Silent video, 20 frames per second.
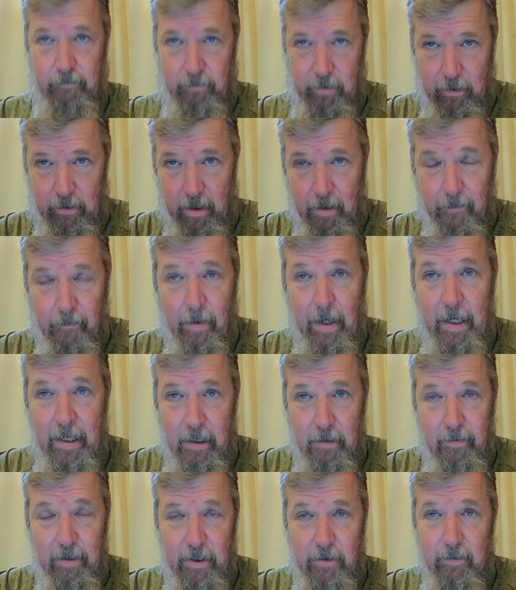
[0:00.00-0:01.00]
So
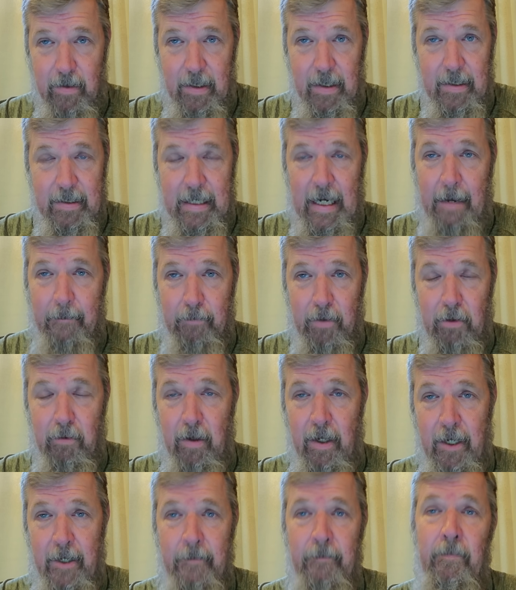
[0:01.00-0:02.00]
combined between the top
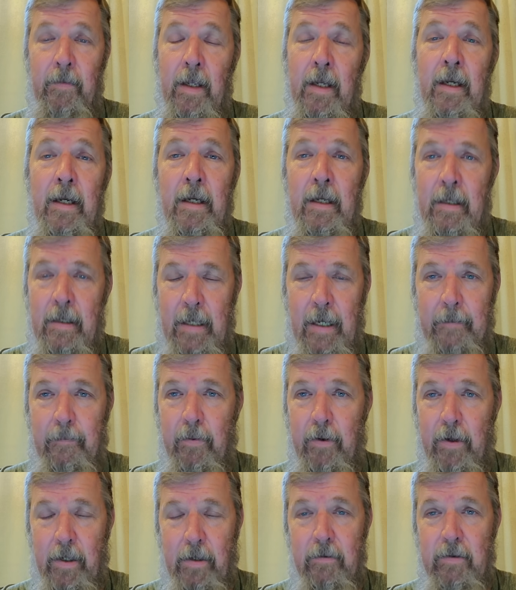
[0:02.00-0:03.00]
three, they
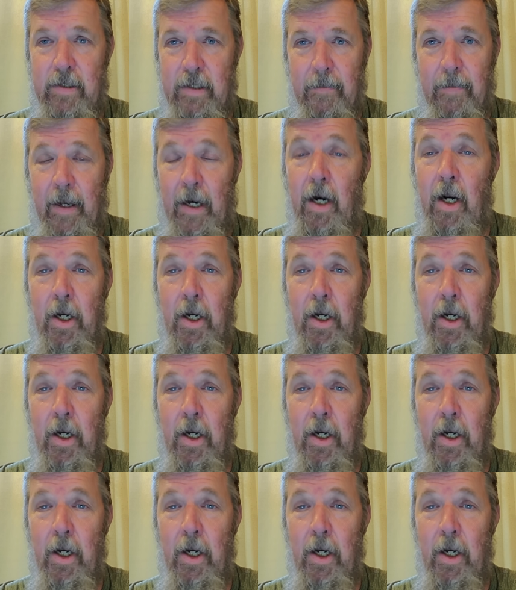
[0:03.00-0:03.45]
produced about